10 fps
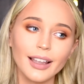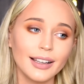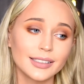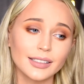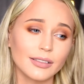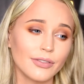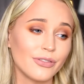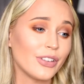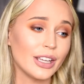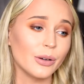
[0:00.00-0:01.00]
it doesn't
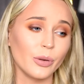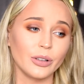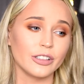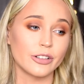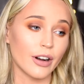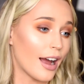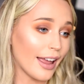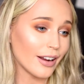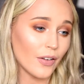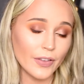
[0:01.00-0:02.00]
feel
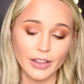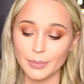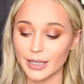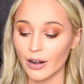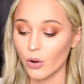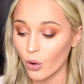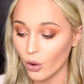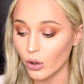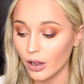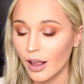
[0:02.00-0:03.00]
drying on the lips at
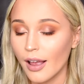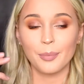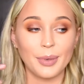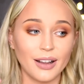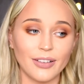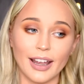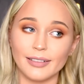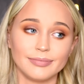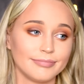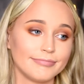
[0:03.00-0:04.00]
all. Big
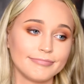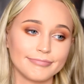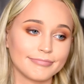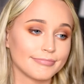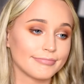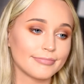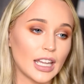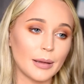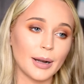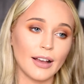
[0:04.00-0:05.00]
fan.
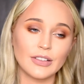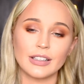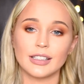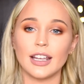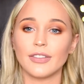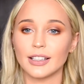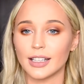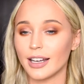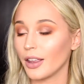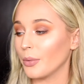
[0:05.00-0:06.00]
I'm gonna have to see if there's
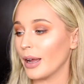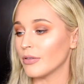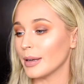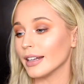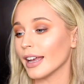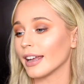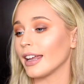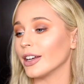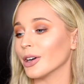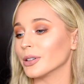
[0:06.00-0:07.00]
any other way for me to get
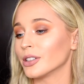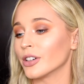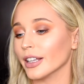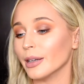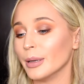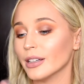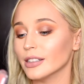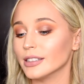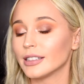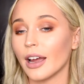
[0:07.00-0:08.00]
Kiko in Australia
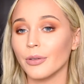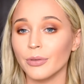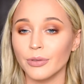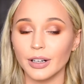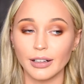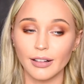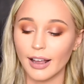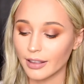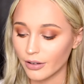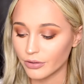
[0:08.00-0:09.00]
because I really
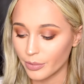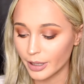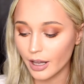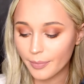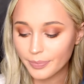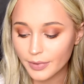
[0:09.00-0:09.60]
like that formula.